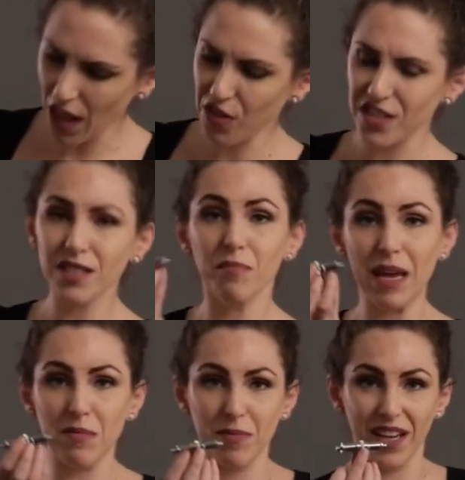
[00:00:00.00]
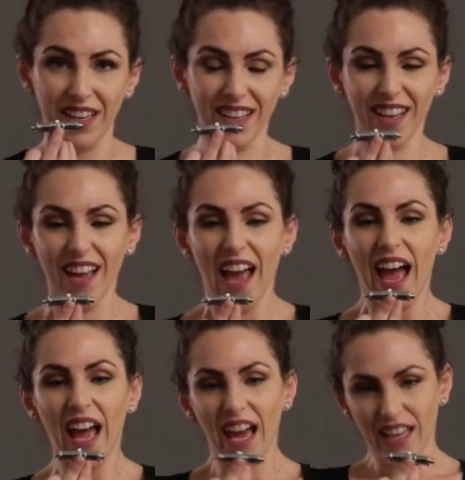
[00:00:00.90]
This is a baby pin.
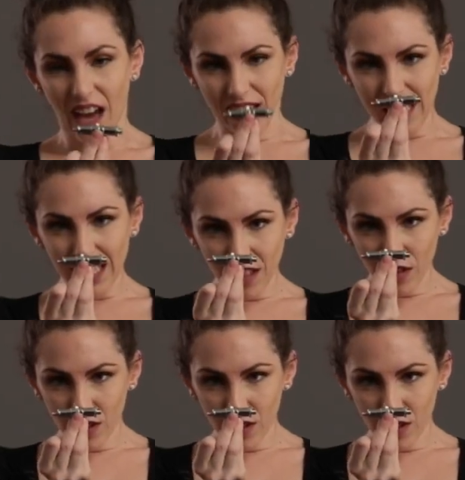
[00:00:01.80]
And on either